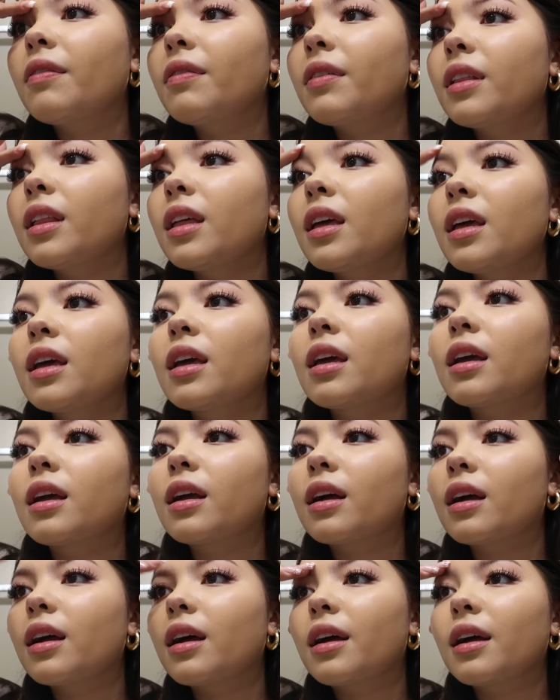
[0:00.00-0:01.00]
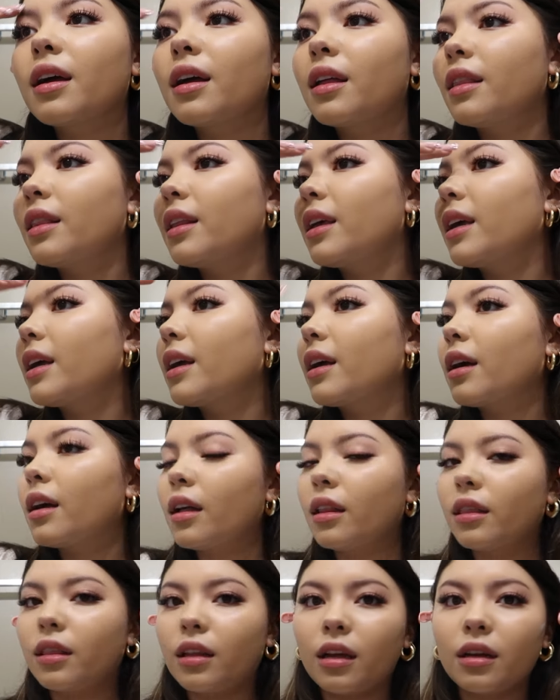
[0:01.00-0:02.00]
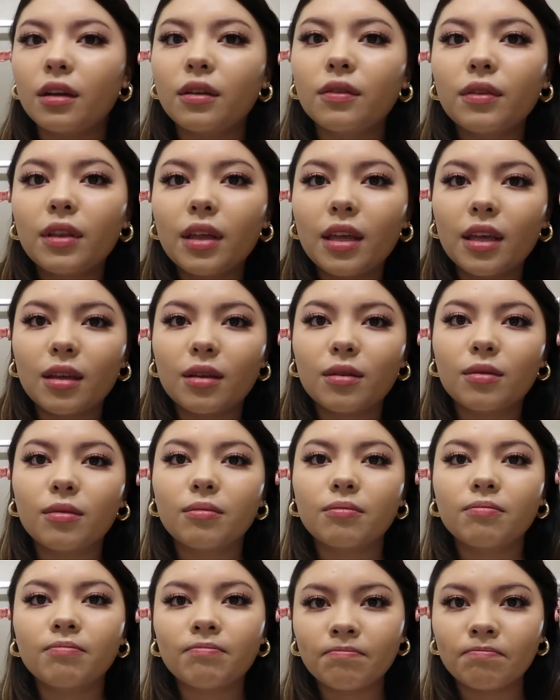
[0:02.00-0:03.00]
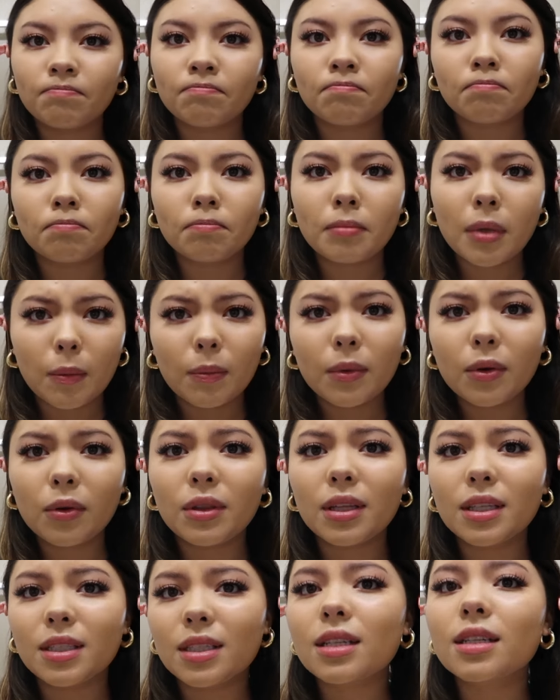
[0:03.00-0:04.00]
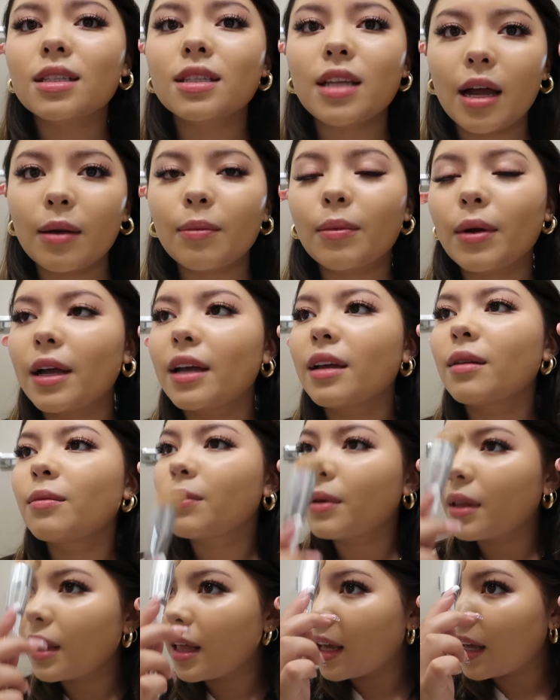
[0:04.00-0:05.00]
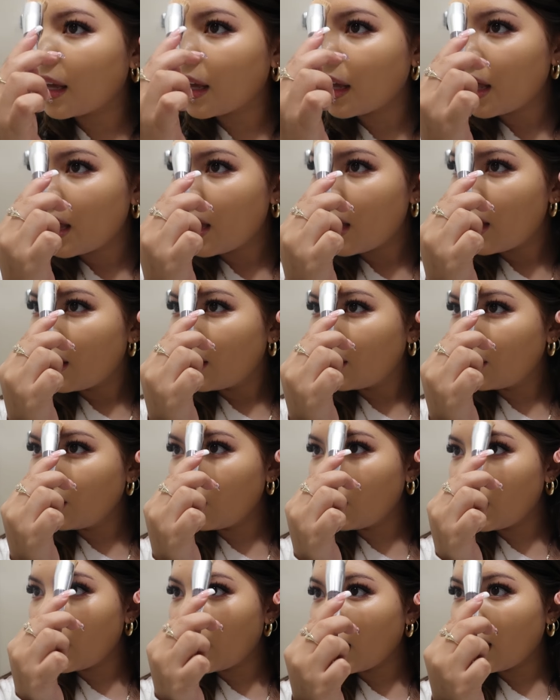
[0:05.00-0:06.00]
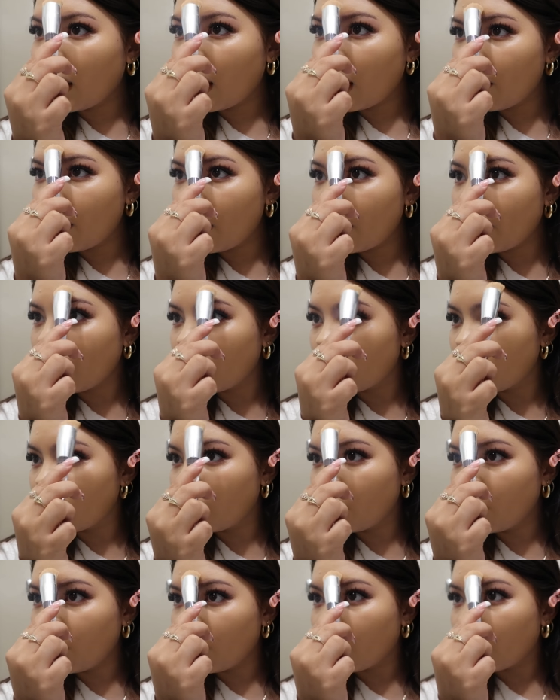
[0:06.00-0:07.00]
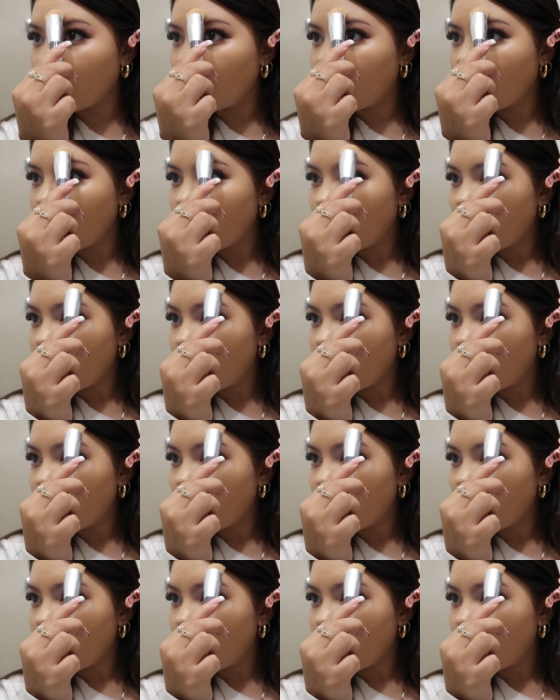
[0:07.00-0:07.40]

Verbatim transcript: feel like like a lot of like people don't listen to Zach Bryan, but like no, like a lot of people do,